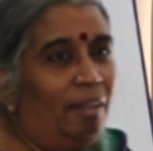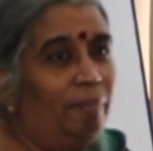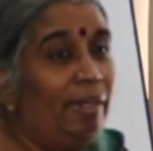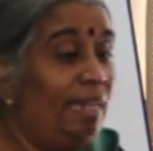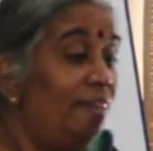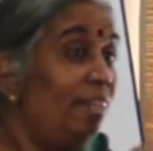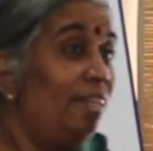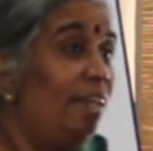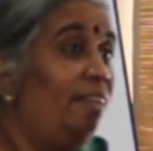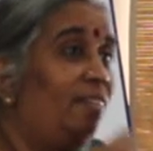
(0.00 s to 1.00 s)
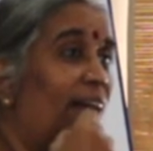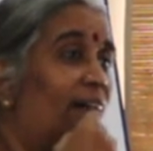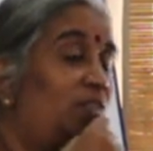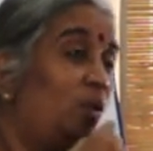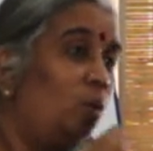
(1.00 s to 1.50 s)
But even then, if they
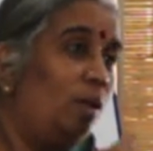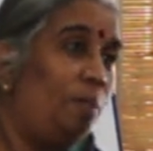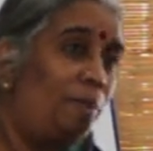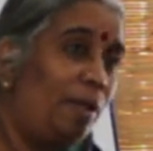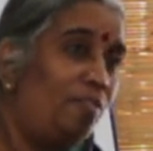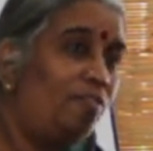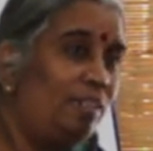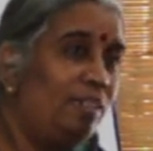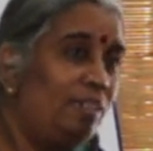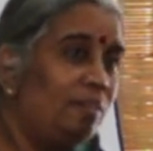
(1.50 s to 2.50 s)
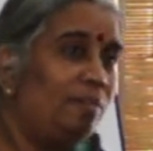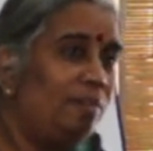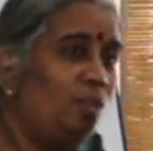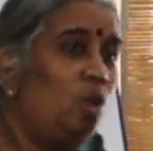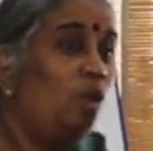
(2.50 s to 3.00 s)
have to go and pay for it,
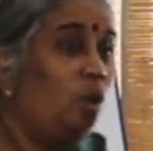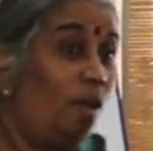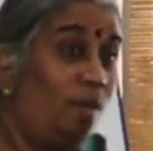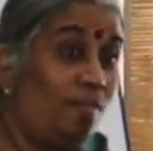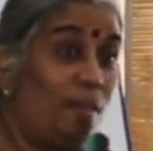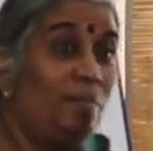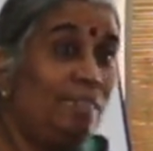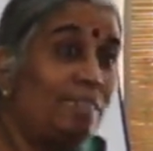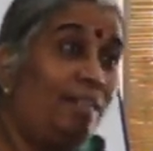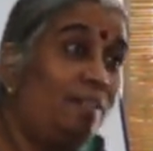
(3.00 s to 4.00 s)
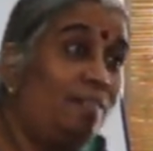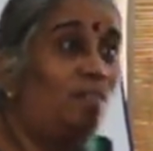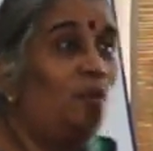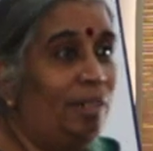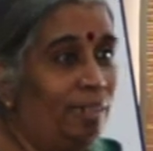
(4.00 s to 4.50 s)
not all families can
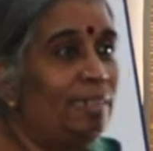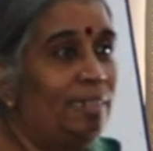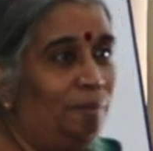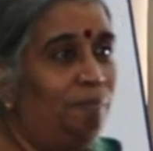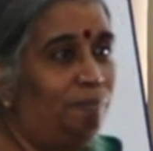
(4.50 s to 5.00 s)
afford it.